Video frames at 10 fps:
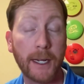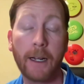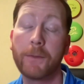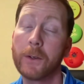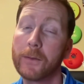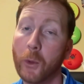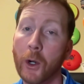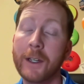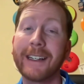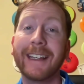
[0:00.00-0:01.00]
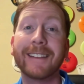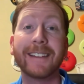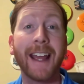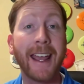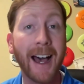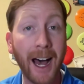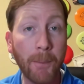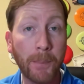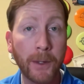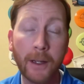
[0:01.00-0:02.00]
And if your fort can stay
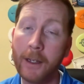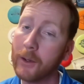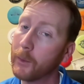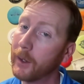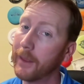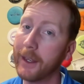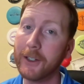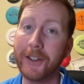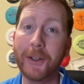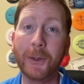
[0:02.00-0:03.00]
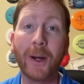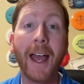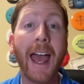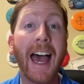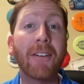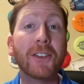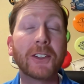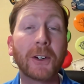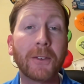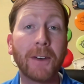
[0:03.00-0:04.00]
up, well, then you have
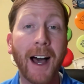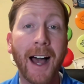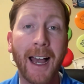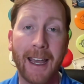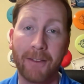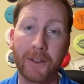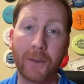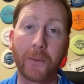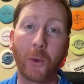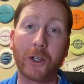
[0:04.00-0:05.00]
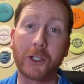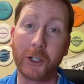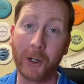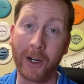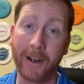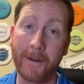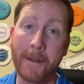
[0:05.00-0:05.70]
survived for sure.